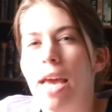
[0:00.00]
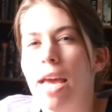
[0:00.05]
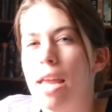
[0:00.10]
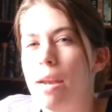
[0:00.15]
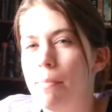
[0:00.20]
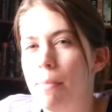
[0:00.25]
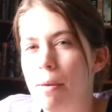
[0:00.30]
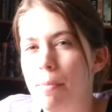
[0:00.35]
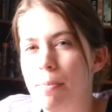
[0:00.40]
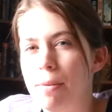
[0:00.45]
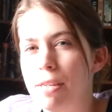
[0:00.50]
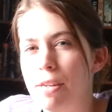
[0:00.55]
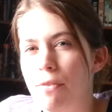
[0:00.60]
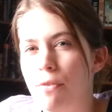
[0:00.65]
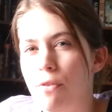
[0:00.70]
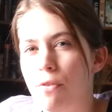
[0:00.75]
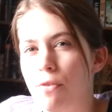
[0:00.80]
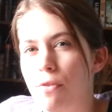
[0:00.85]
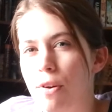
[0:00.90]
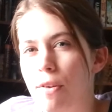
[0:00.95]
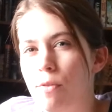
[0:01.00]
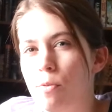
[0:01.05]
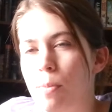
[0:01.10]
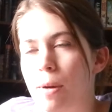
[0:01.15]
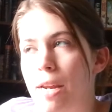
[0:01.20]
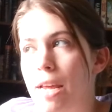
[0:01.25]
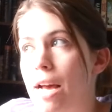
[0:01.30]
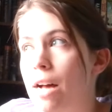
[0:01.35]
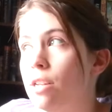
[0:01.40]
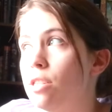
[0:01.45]
And it might be different for
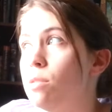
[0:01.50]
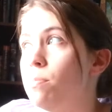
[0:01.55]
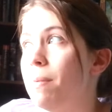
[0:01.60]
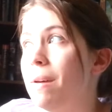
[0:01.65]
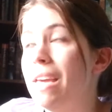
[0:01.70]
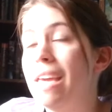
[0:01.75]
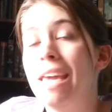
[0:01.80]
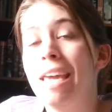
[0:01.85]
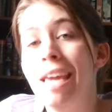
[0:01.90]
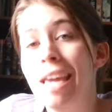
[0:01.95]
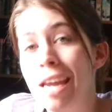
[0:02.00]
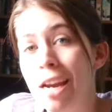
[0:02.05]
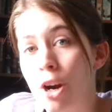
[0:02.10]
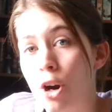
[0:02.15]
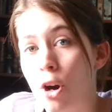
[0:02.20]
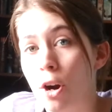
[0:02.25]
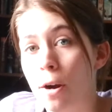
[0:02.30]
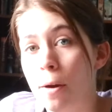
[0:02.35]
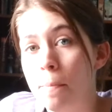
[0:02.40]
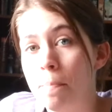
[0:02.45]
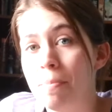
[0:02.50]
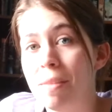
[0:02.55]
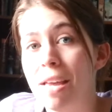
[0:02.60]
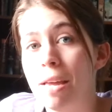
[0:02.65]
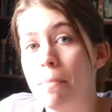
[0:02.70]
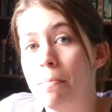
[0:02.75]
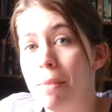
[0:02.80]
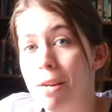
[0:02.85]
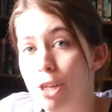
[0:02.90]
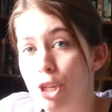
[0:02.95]
everybody else, but here
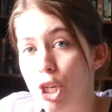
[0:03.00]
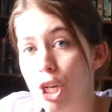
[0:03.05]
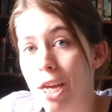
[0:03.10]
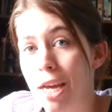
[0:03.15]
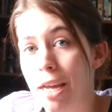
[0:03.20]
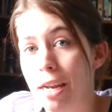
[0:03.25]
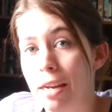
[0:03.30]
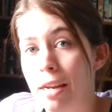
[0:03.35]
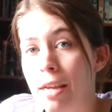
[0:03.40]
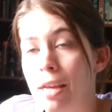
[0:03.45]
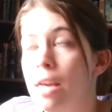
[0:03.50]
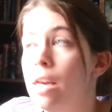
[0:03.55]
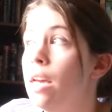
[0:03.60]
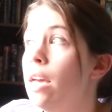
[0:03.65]
in Michigan,